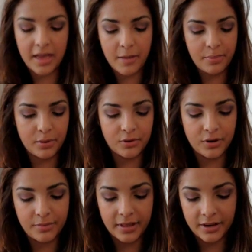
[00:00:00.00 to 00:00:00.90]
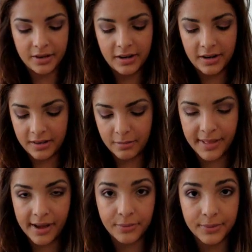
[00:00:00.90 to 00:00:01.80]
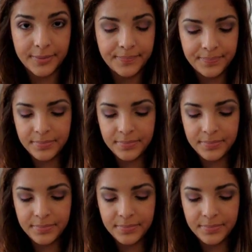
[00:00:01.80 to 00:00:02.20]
Hip Cream Liner in black one.